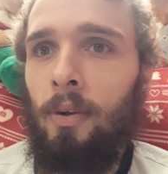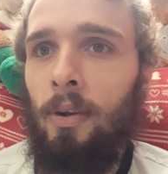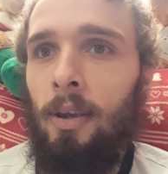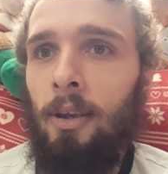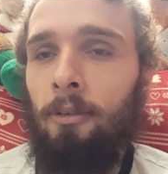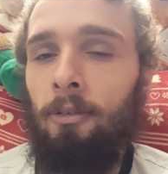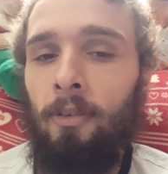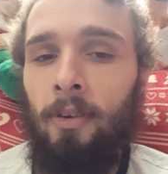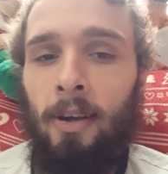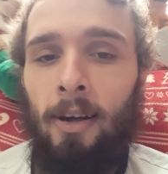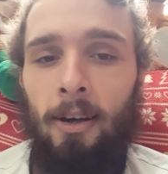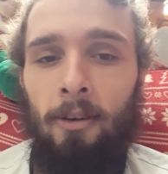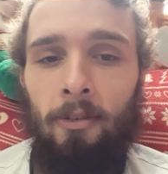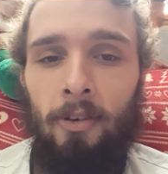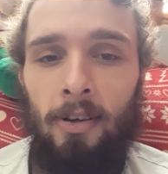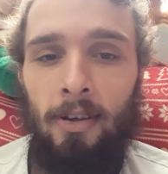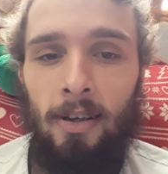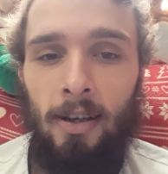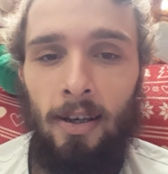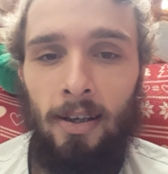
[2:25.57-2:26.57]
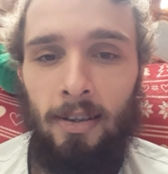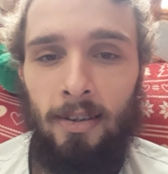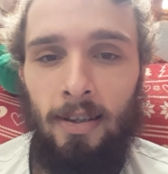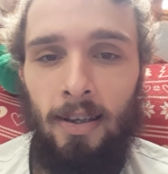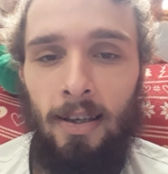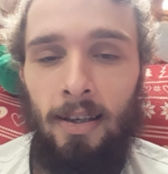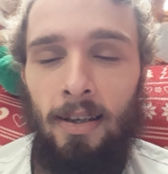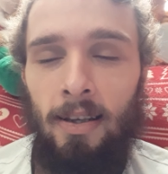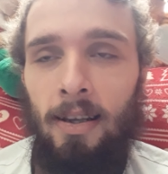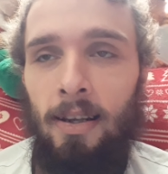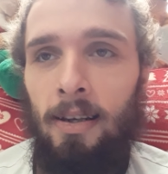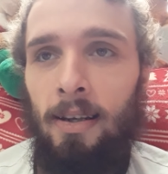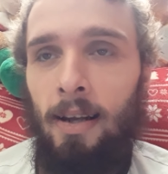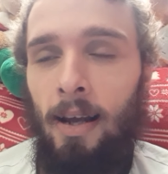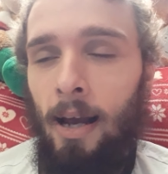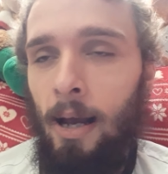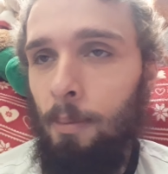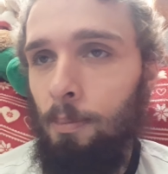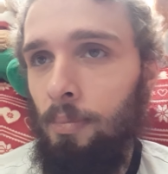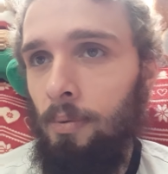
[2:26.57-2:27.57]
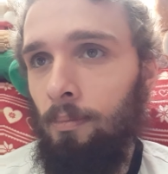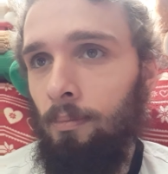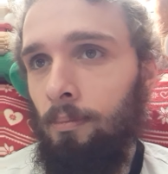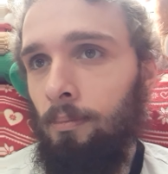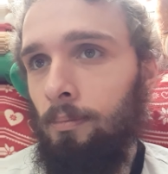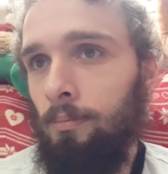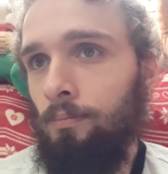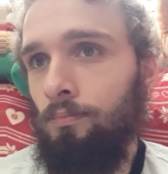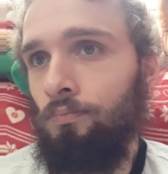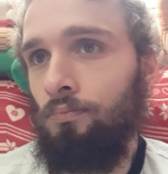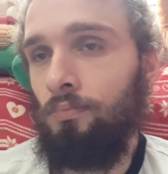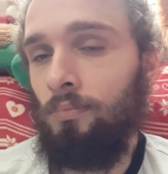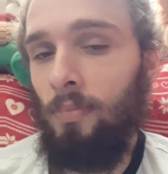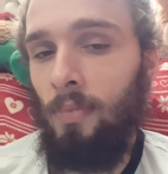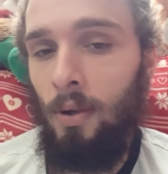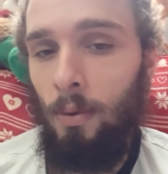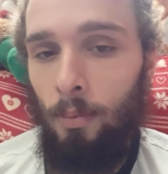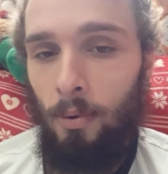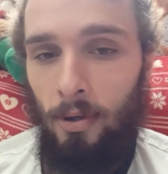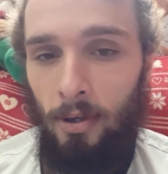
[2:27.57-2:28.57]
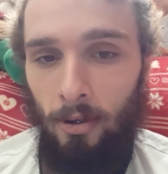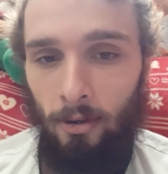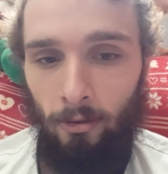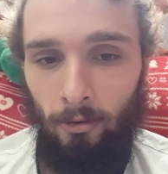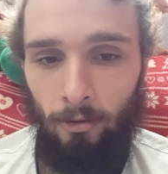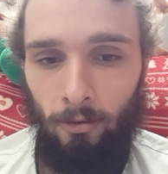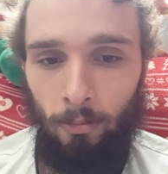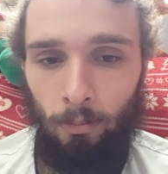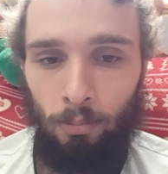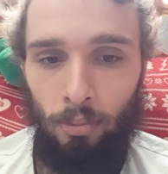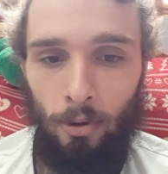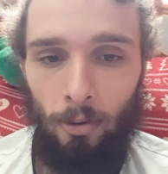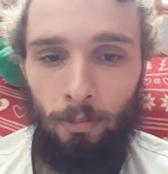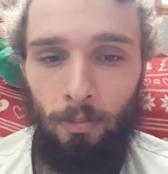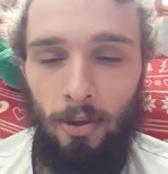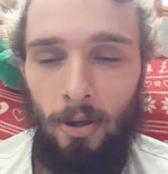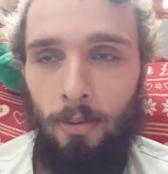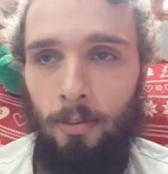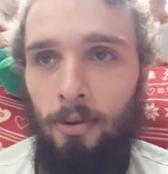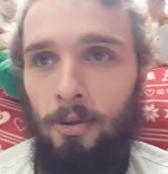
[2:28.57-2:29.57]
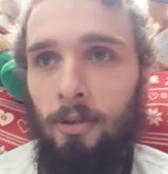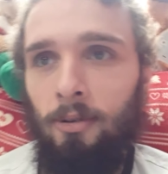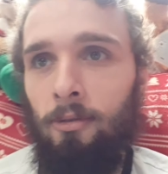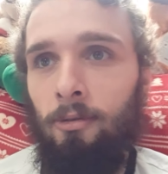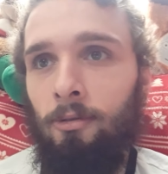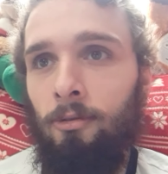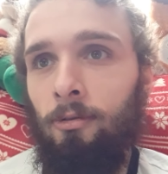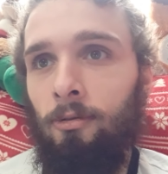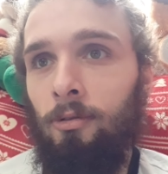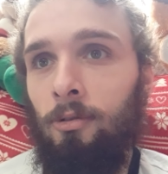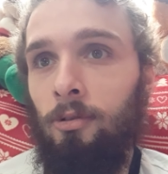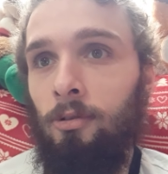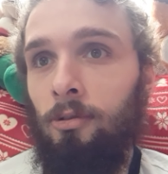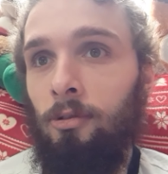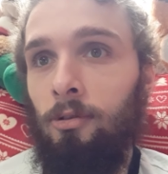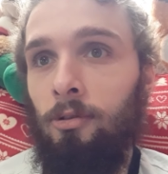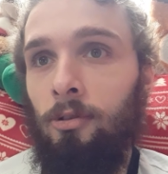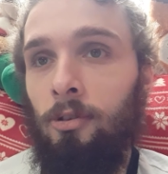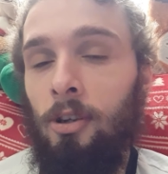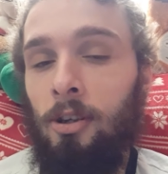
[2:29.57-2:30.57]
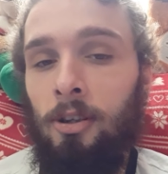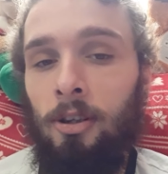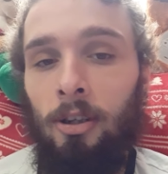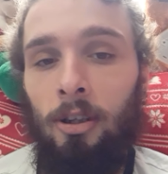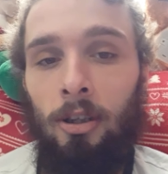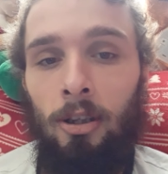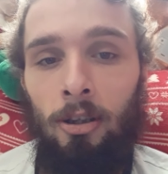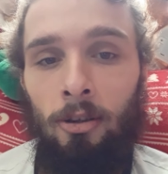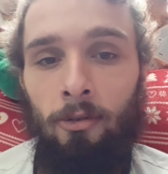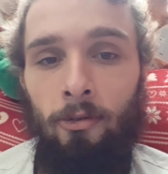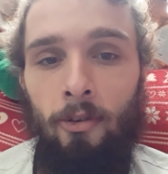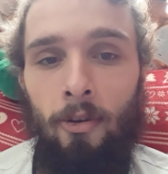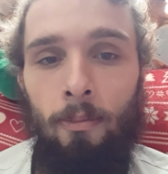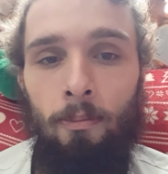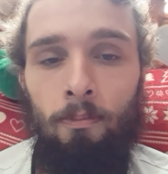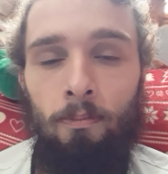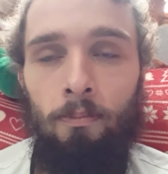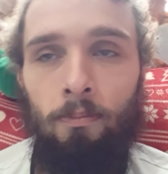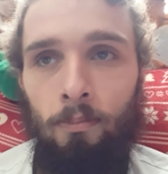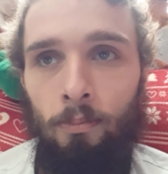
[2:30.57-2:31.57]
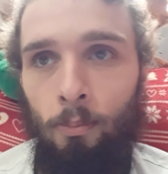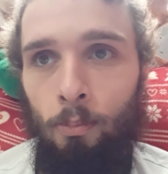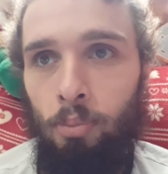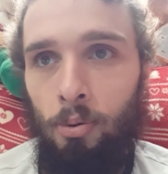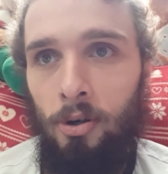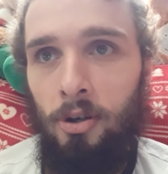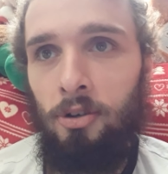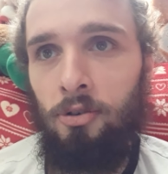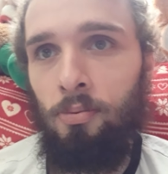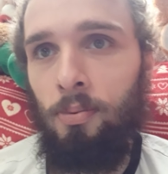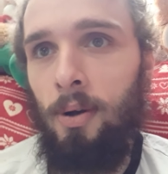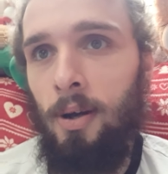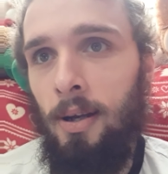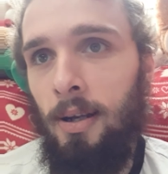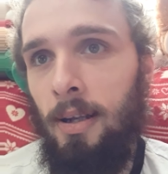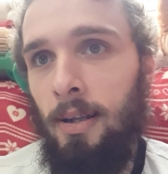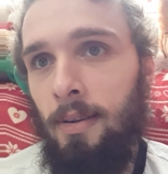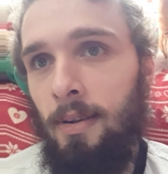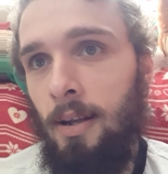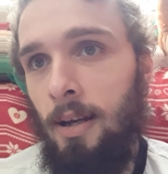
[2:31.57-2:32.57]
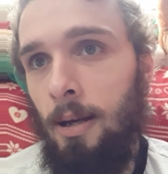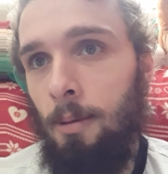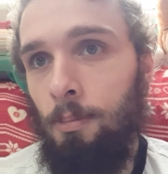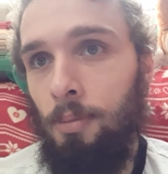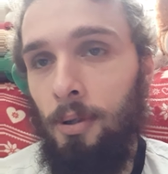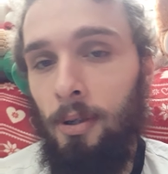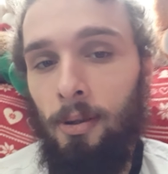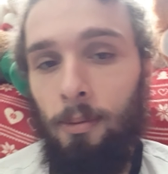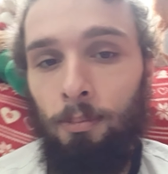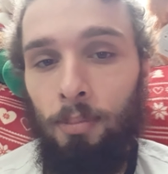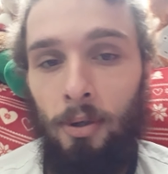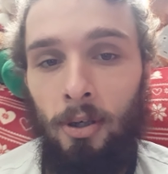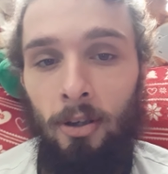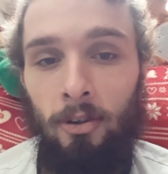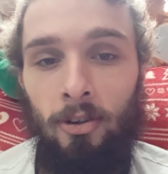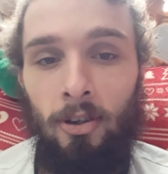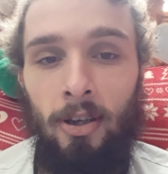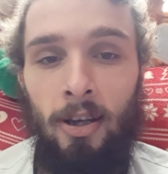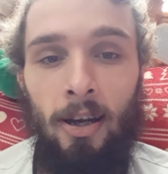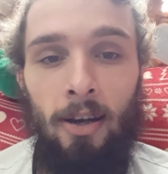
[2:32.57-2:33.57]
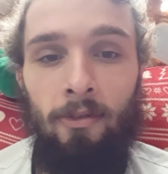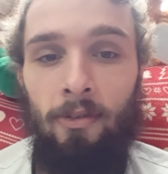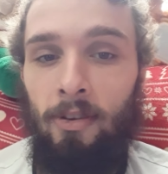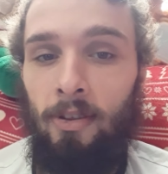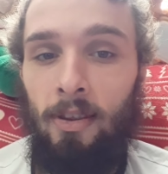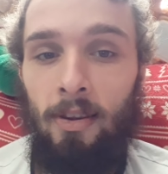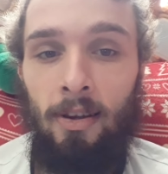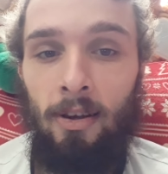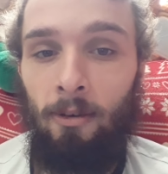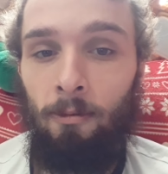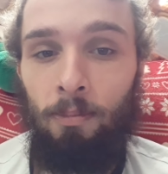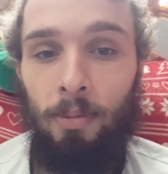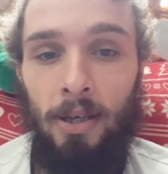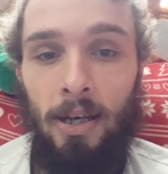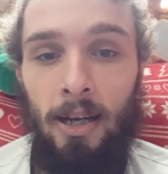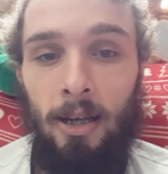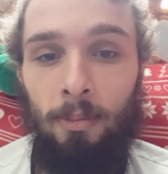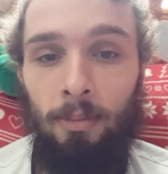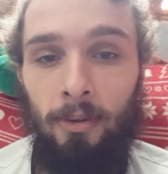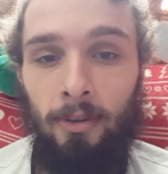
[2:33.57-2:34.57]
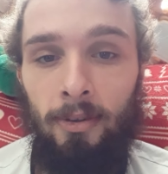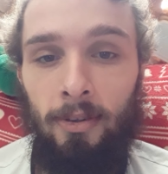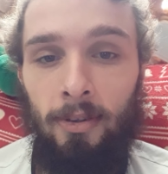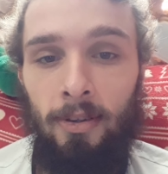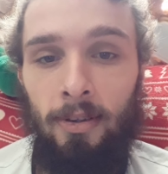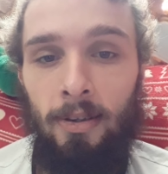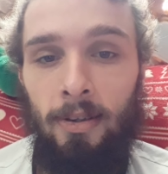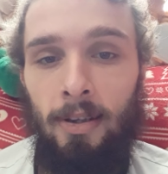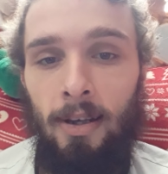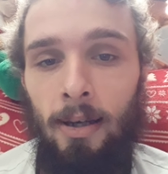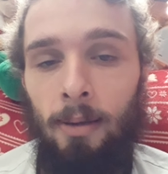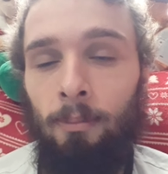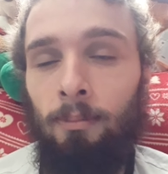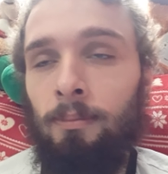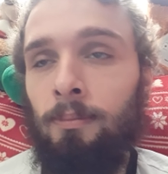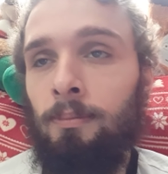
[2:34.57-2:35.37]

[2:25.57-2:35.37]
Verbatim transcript: if COVID nineteen didn't happen, they would have probably would have done a lot of the bridge work and that, but because of COVID, not been able to do that.